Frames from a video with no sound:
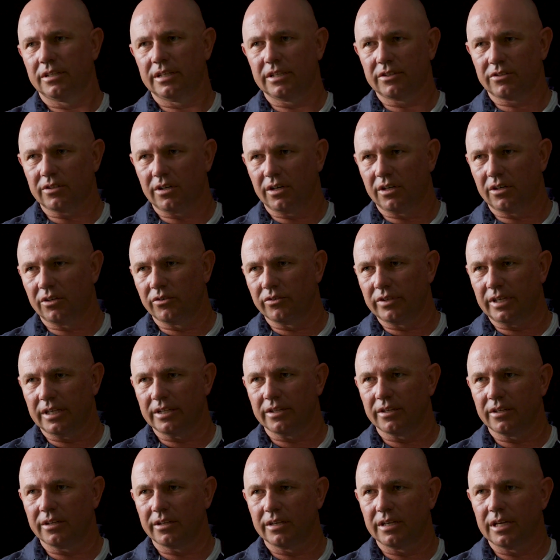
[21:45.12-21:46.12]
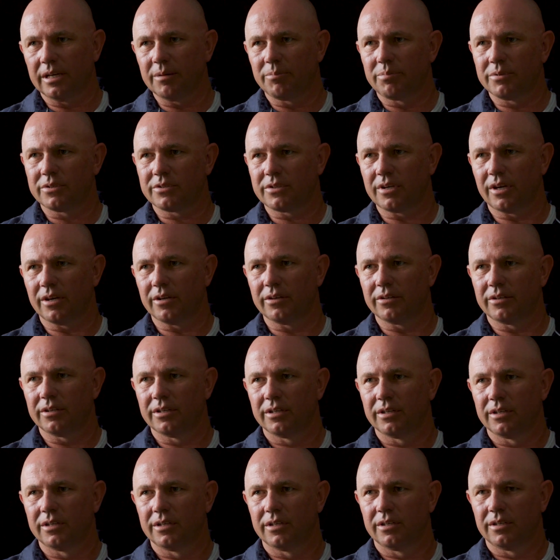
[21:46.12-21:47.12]
That's a whole nother episode.
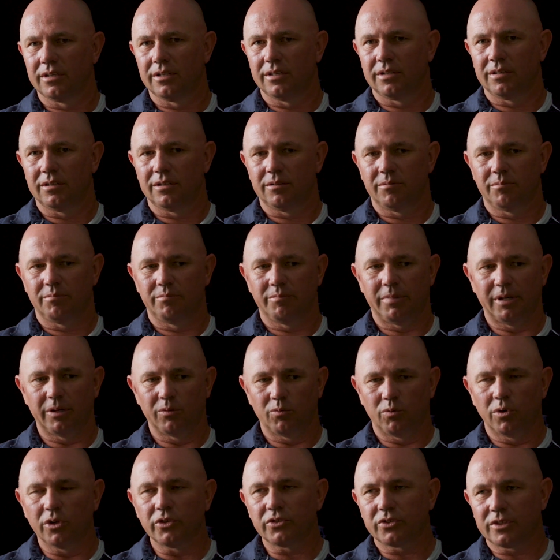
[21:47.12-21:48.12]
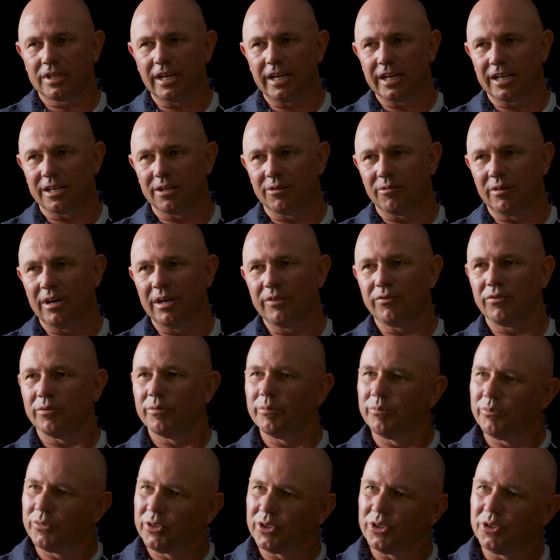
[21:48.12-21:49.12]
But it was taken away
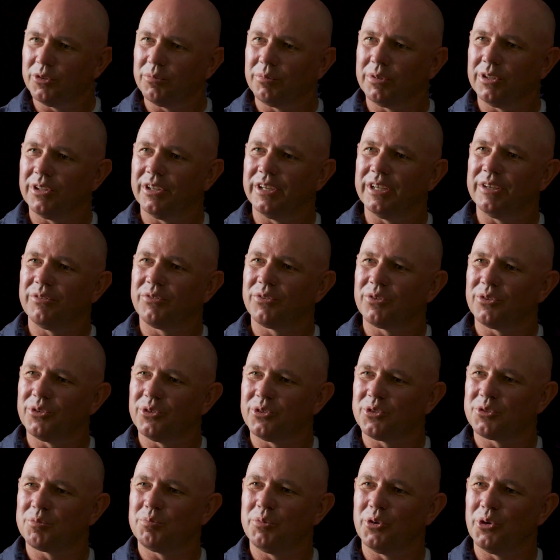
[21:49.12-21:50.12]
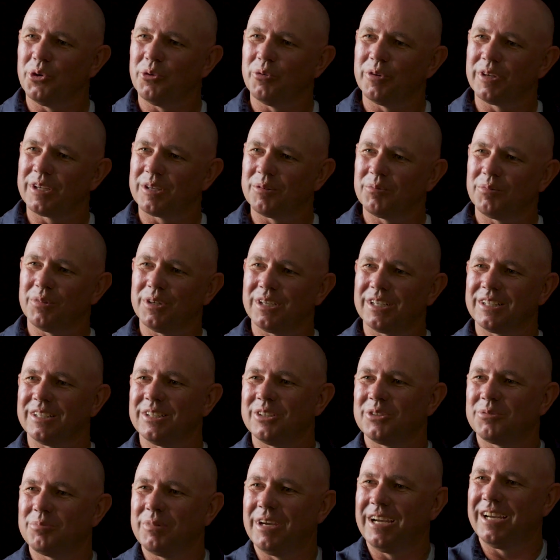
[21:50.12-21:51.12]
from them. Do you believe through sport we can bring
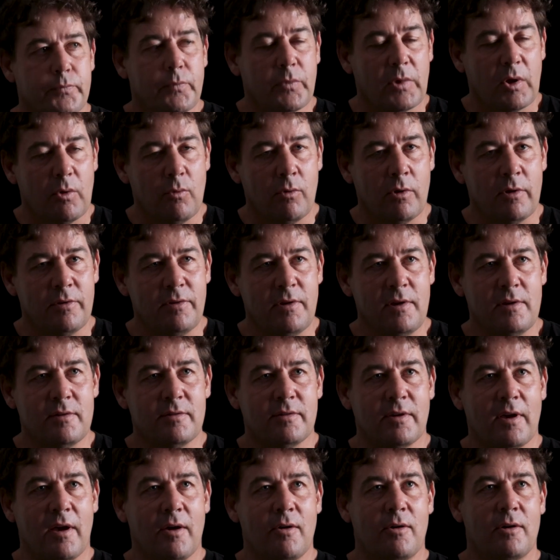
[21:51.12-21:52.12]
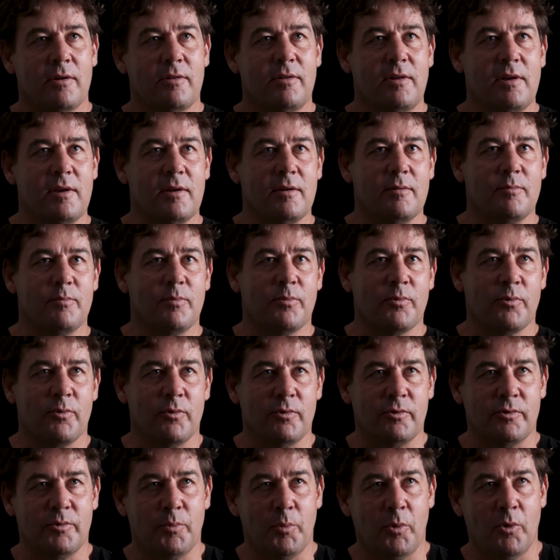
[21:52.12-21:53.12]
this back? Well, I think so. I think
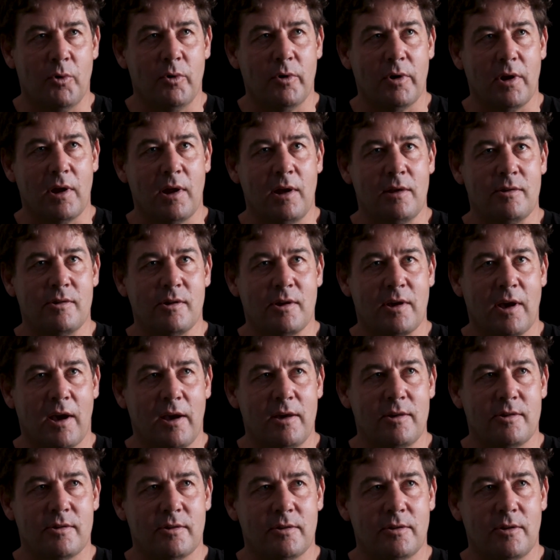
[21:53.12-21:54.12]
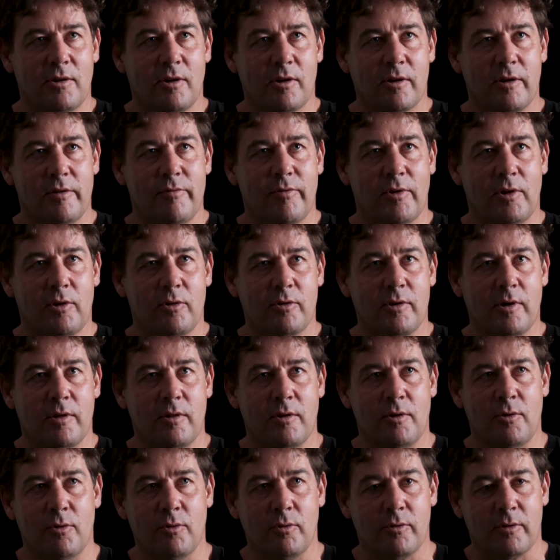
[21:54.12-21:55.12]
through sport, education, like if I look at
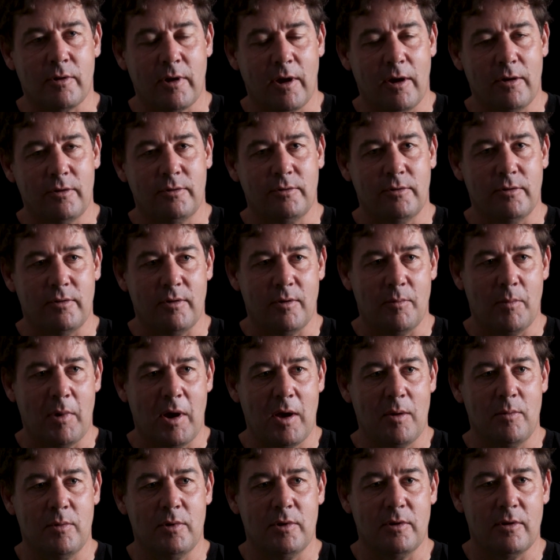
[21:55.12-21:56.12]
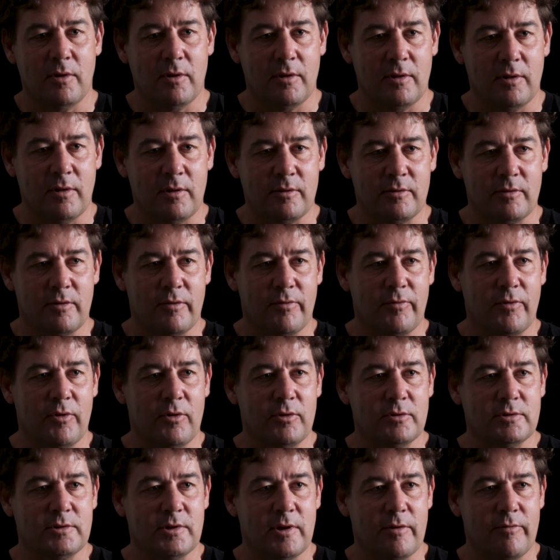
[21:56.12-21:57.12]
the North Coast at the moment, there's the
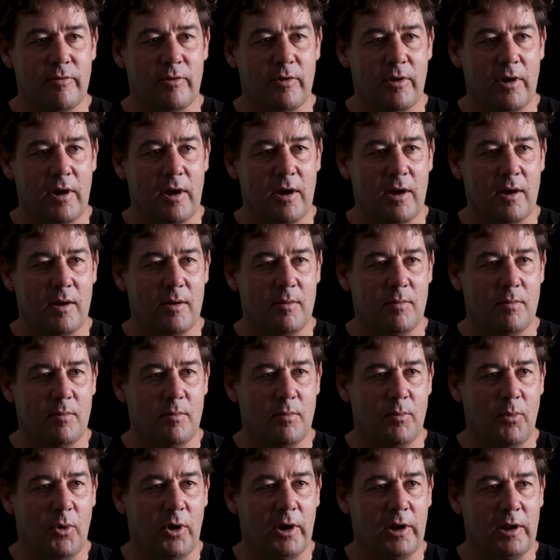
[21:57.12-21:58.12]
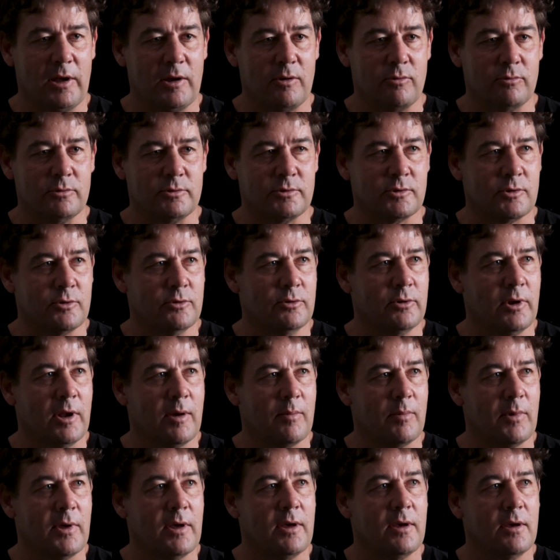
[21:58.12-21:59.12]
first ever bilingual school
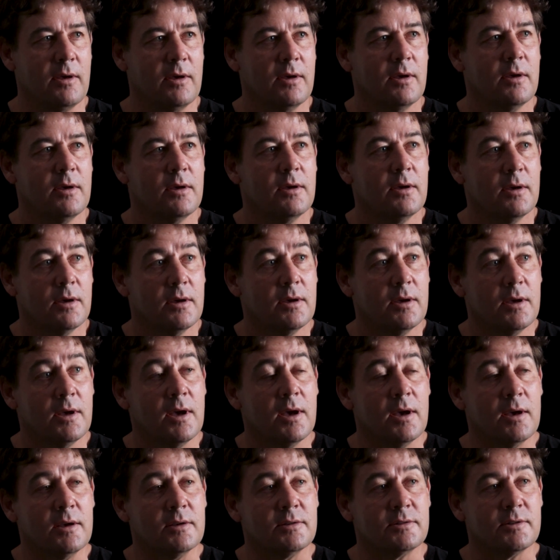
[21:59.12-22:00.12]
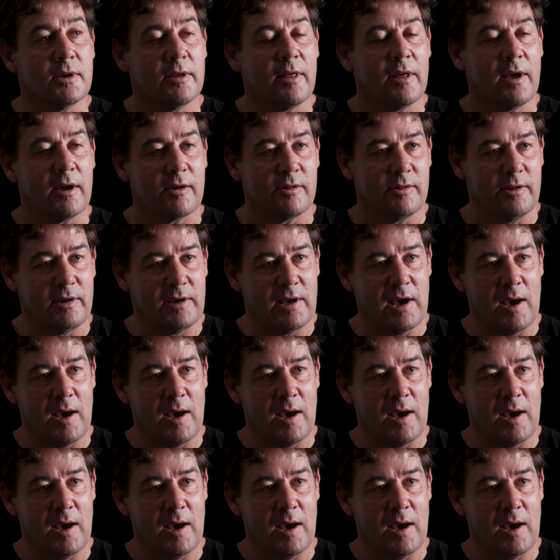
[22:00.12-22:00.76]
up there. Yeah, so they actually